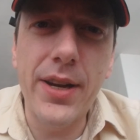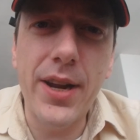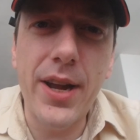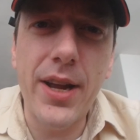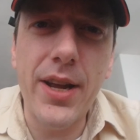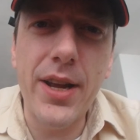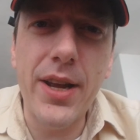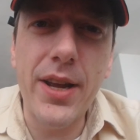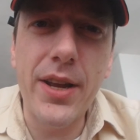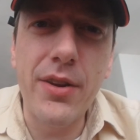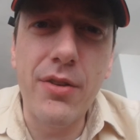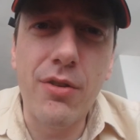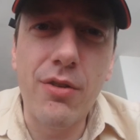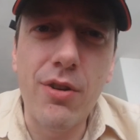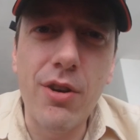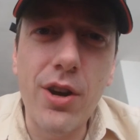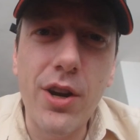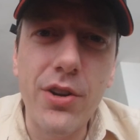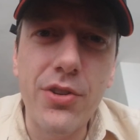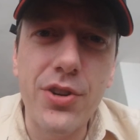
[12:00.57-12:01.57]
in
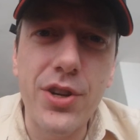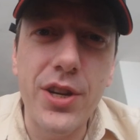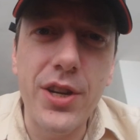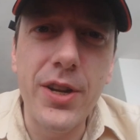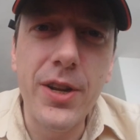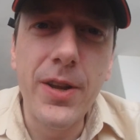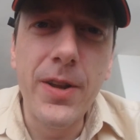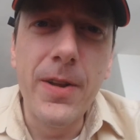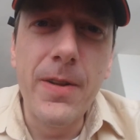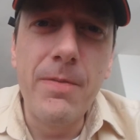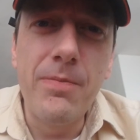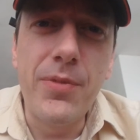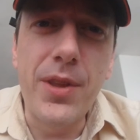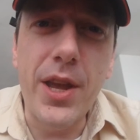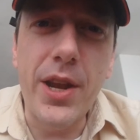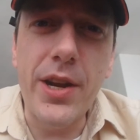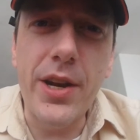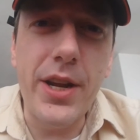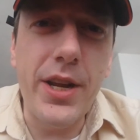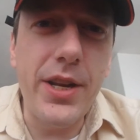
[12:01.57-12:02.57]
horology
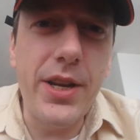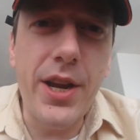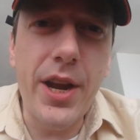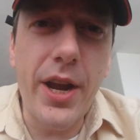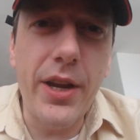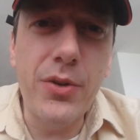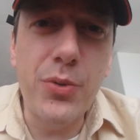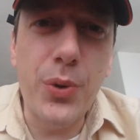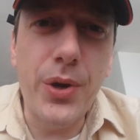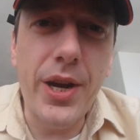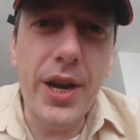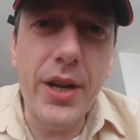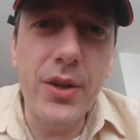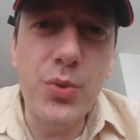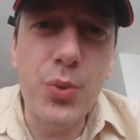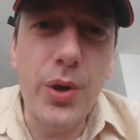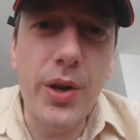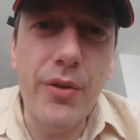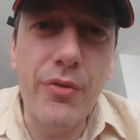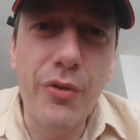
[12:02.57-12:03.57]
than an ETA
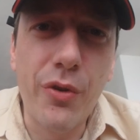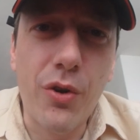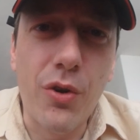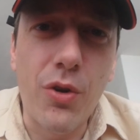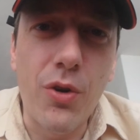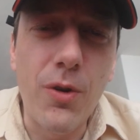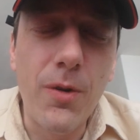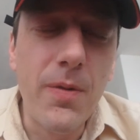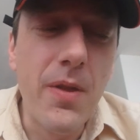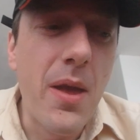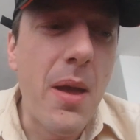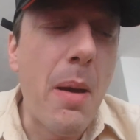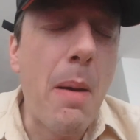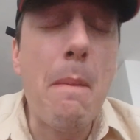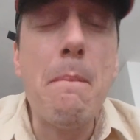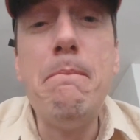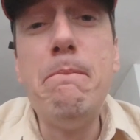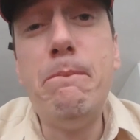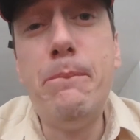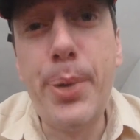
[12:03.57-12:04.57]
2824.
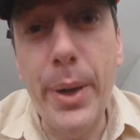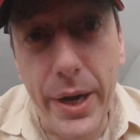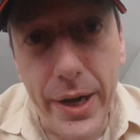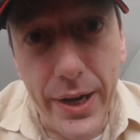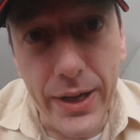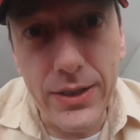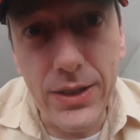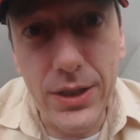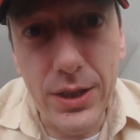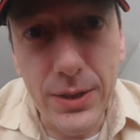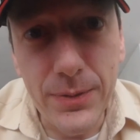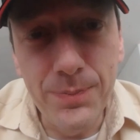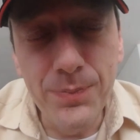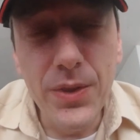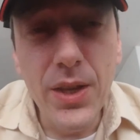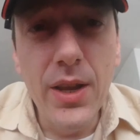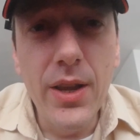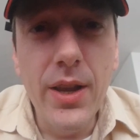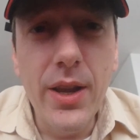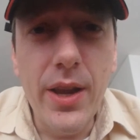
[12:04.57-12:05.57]
But
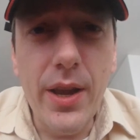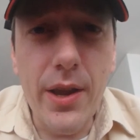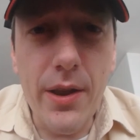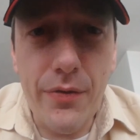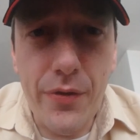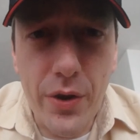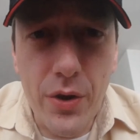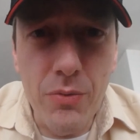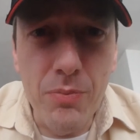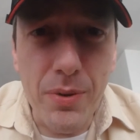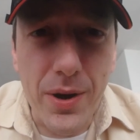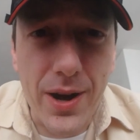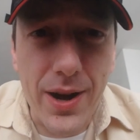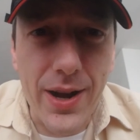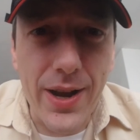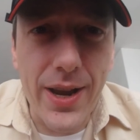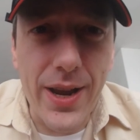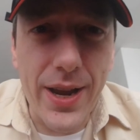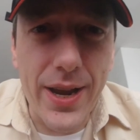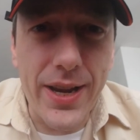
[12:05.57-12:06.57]
if you
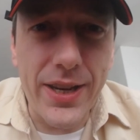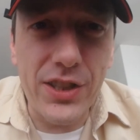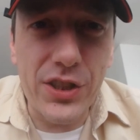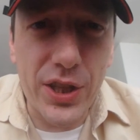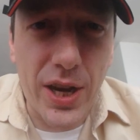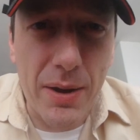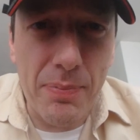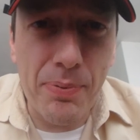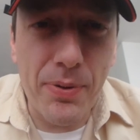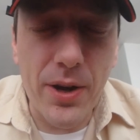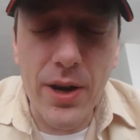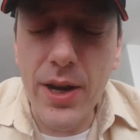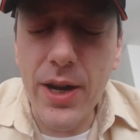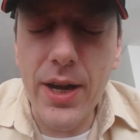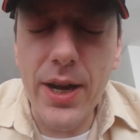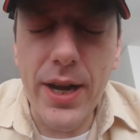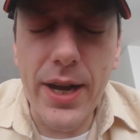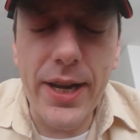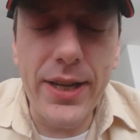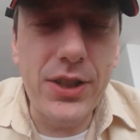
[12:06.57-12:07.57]
buy a
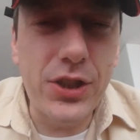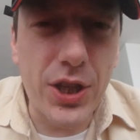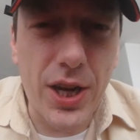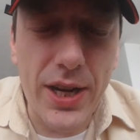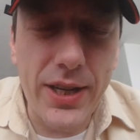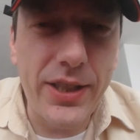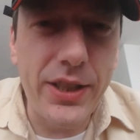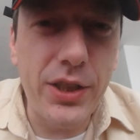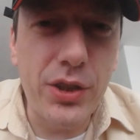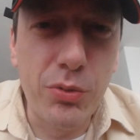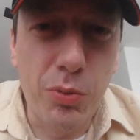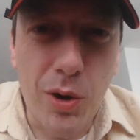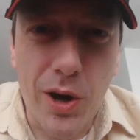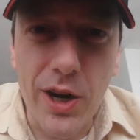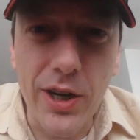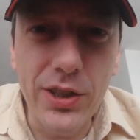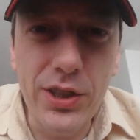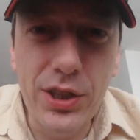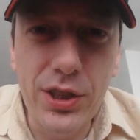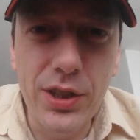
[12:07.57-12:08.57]
Chinese
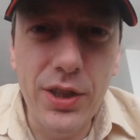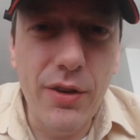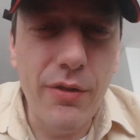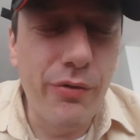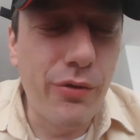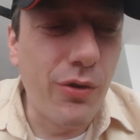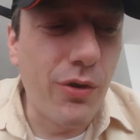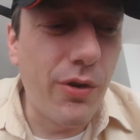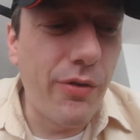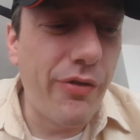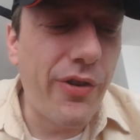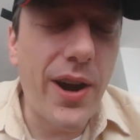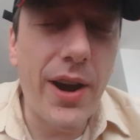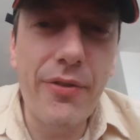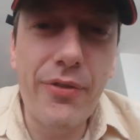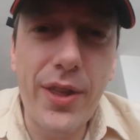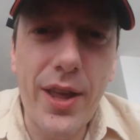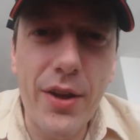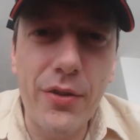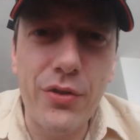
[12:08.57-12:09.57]
watch for
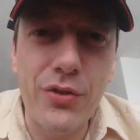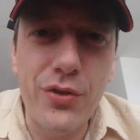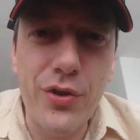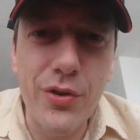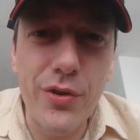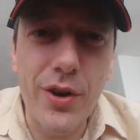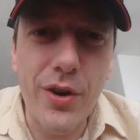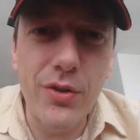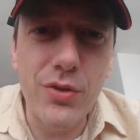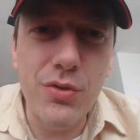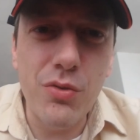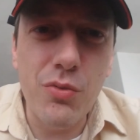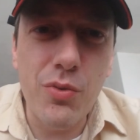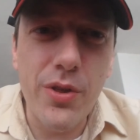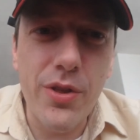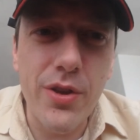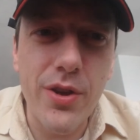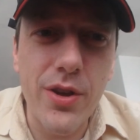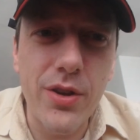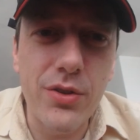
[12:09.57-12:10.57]
5,000 euros
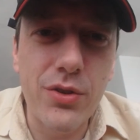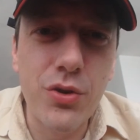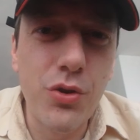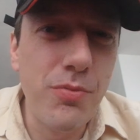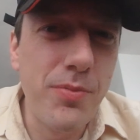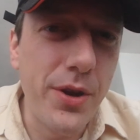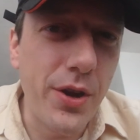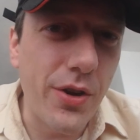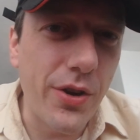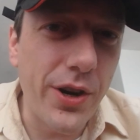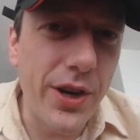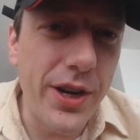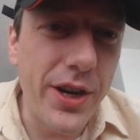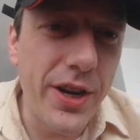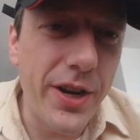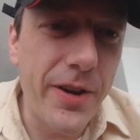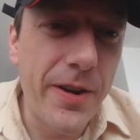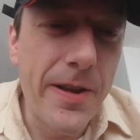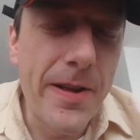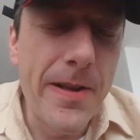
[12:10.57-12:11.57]
with a tourbillon in it,